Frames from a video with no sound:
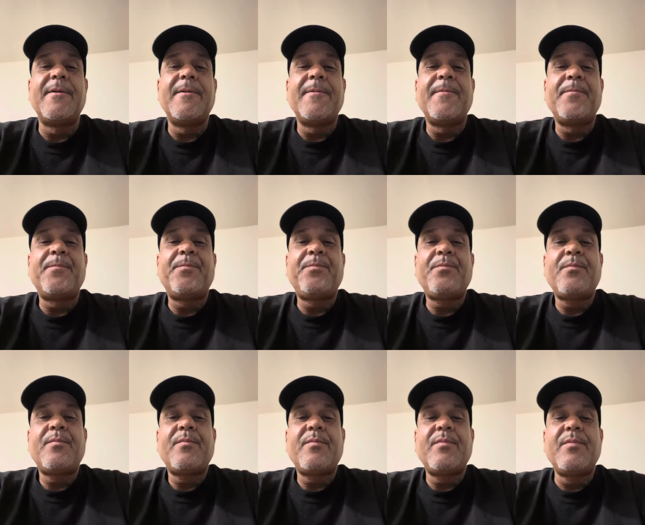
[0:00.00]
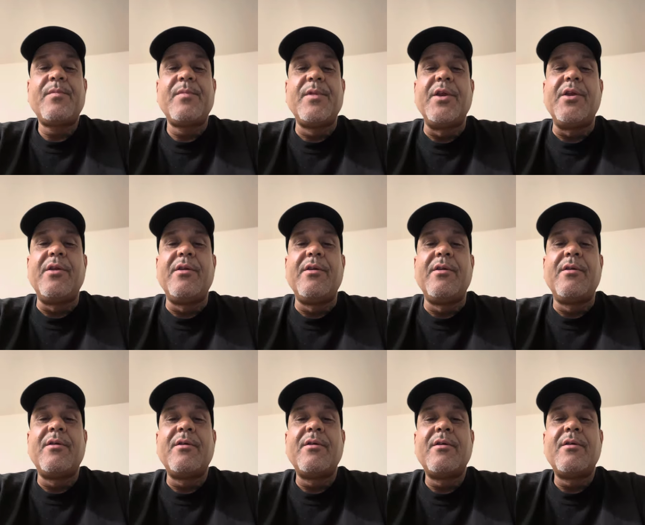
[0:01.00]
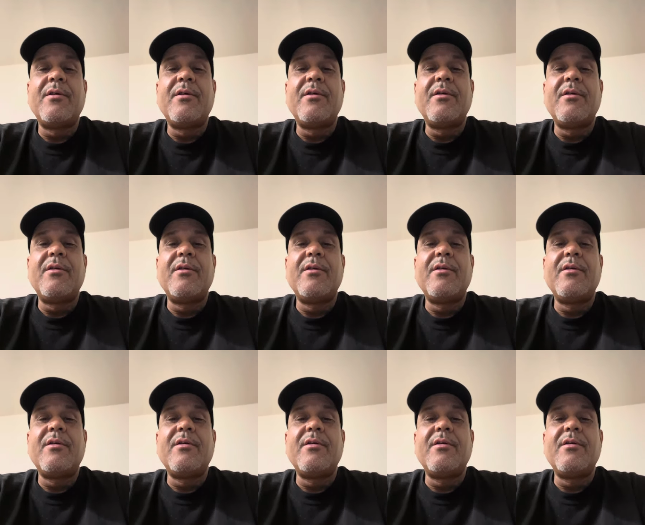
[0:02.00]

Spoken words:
(no one is talking)